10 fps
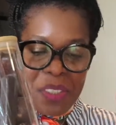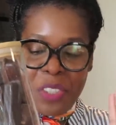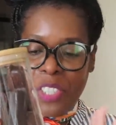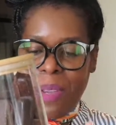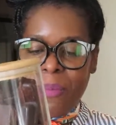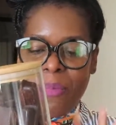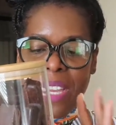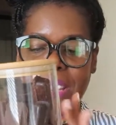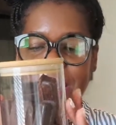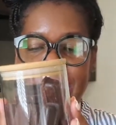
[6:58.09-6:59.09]
the gem
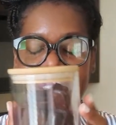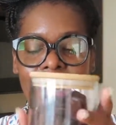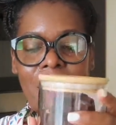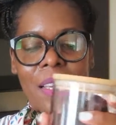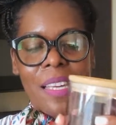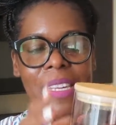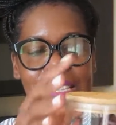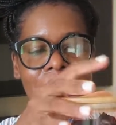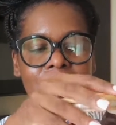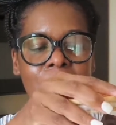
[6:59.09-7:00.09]
right here.
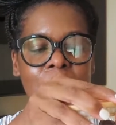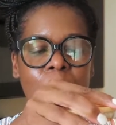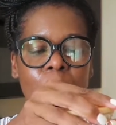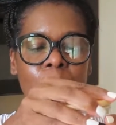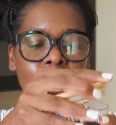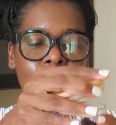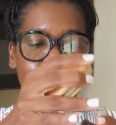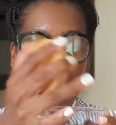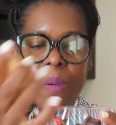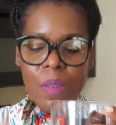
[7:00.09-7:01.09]
This is cocoa.